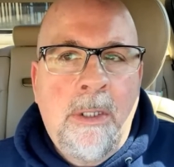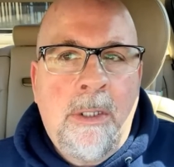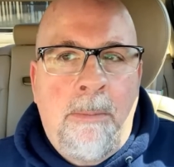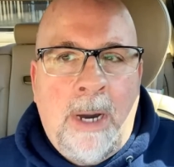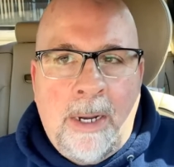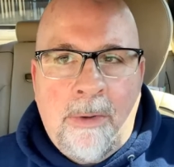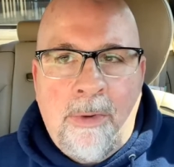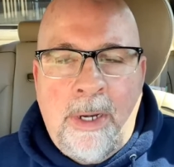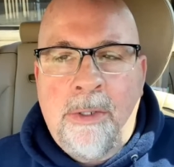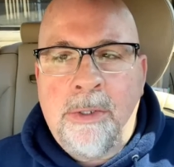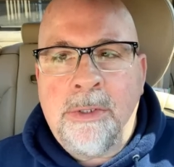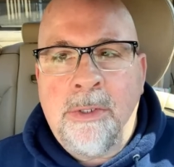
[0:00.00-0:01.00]
the
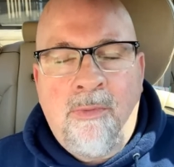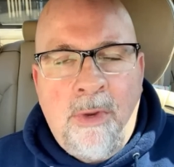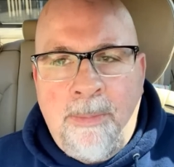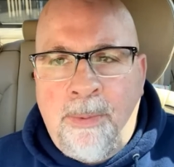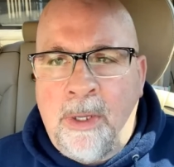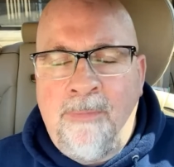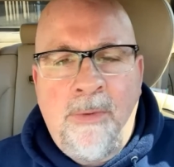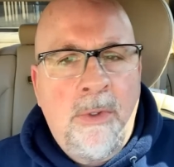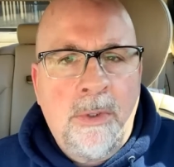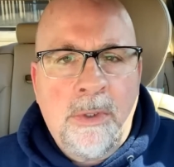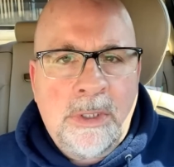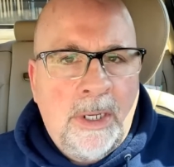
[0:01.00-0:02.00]
moderators, the replay
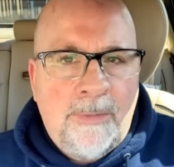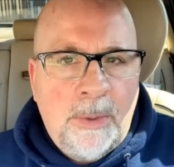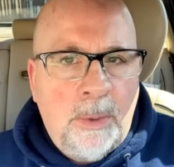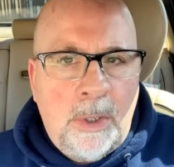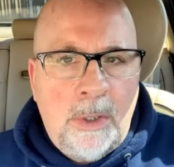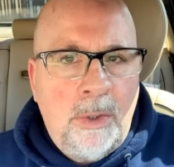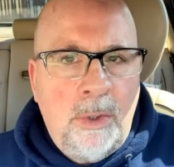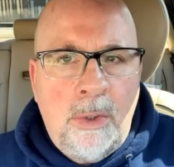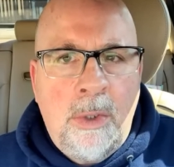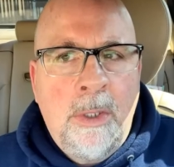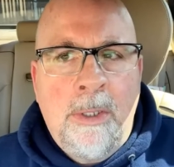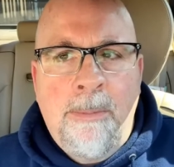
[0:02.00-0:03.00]
viewers, and everyone
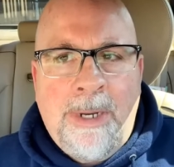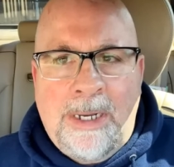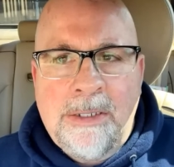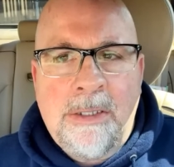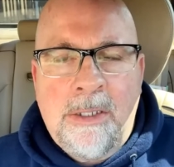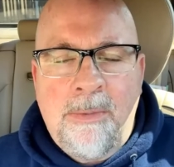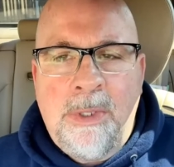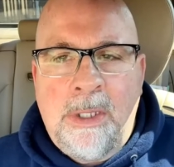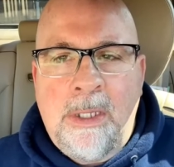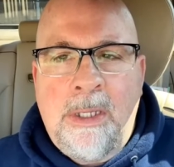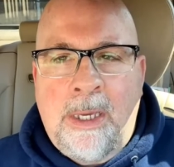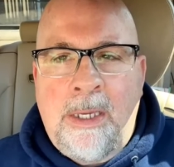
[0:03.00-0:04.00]
who positively
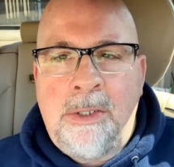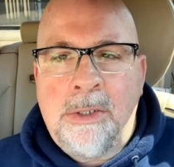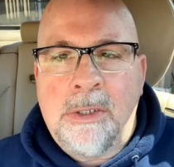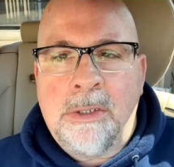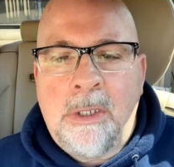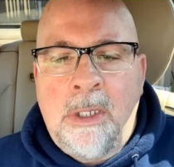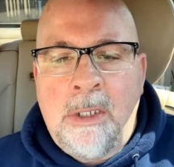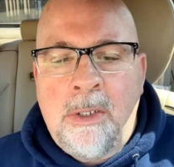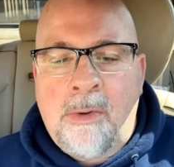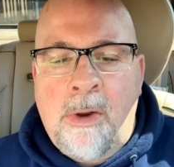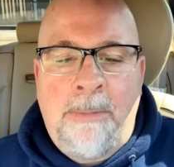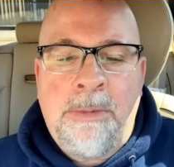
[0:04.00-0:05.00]
engages in
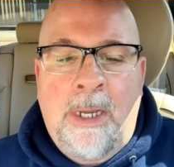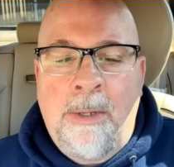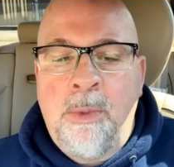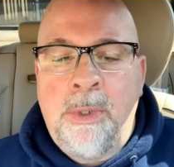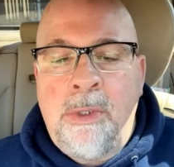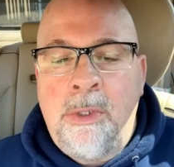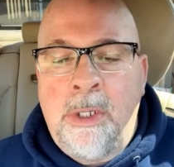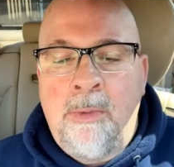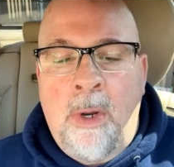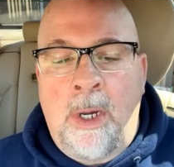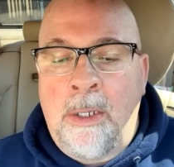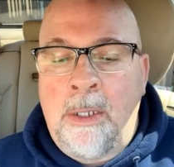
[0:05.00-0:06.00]
Crime Time with
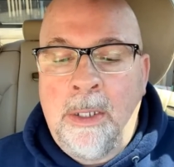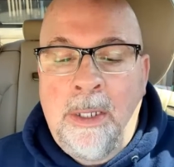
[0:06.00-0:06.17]
DutyRon.